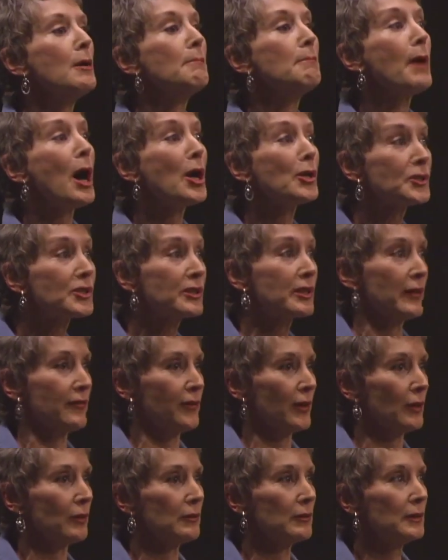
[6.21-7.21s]
most
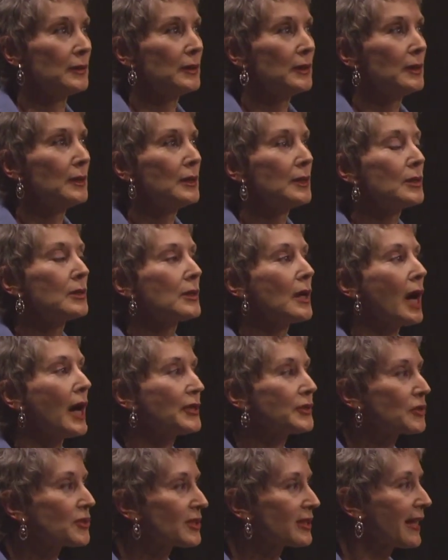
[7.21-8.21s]
of you
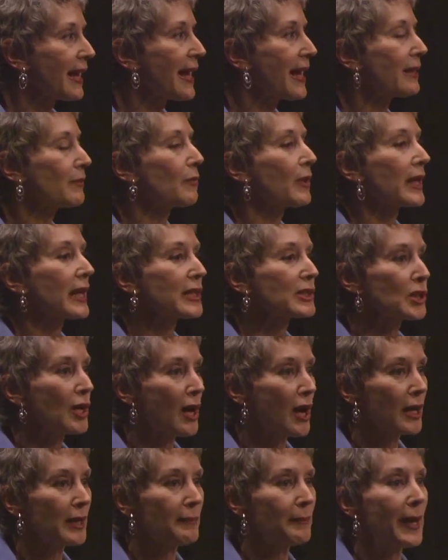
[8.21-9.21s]
understand when I
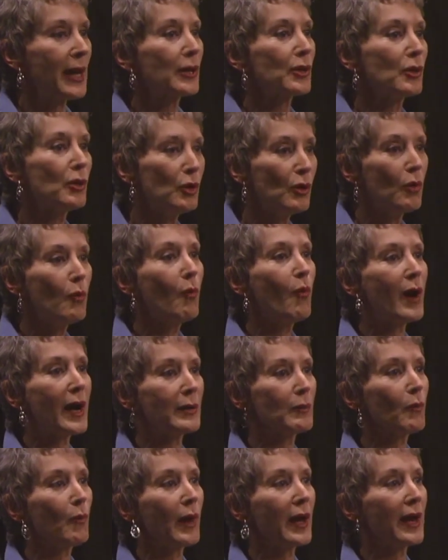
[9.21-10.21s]
talk about who,
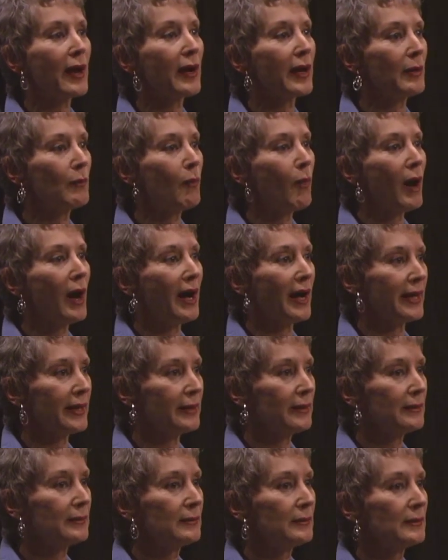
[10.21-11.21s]
what, where, and
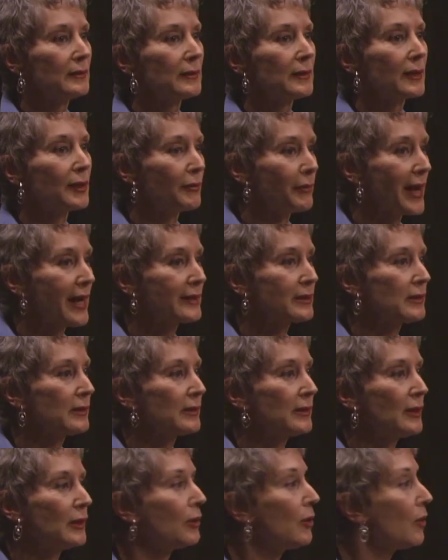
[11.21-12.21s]
why. Correct?
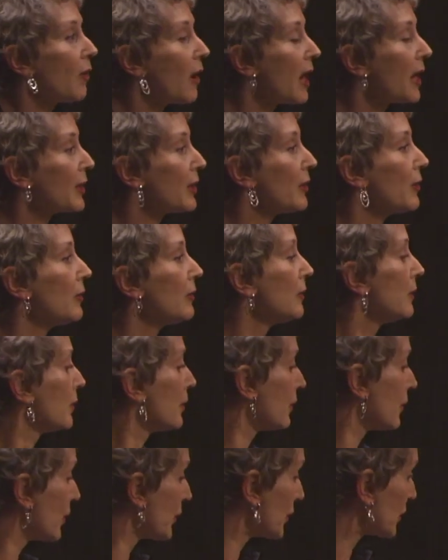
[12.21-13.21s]
Who are you?
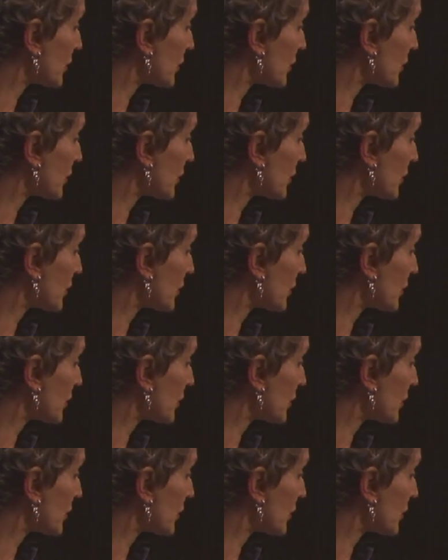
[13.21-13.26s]
Who are